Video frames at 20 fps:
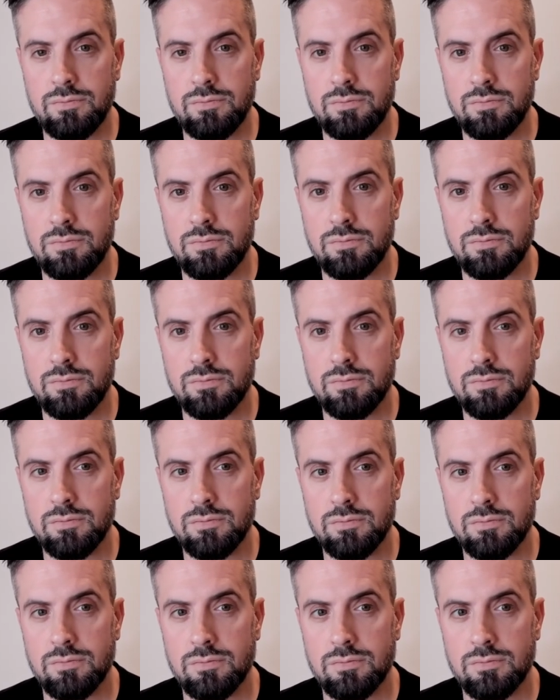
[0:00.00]

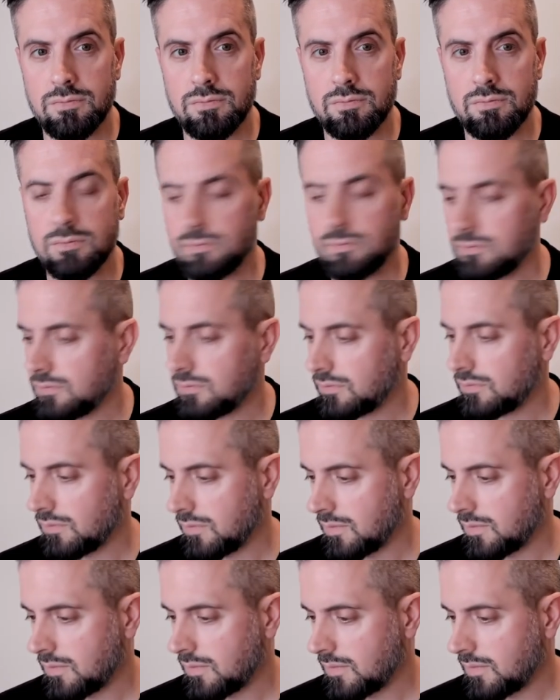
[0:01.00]

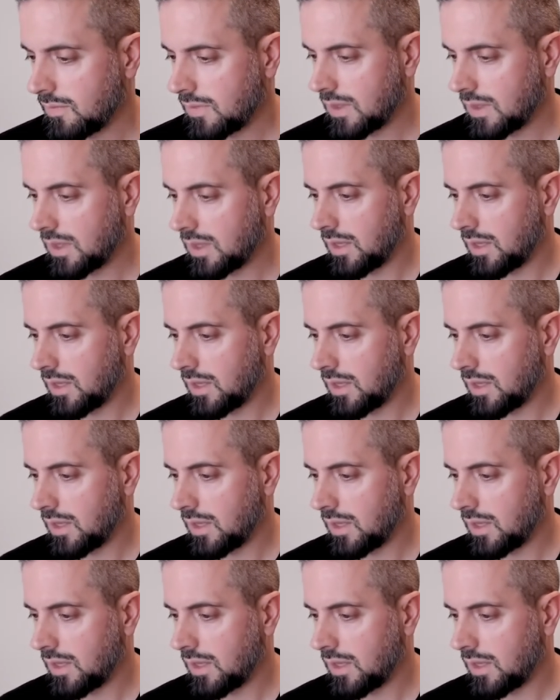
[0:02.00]
(not speaking)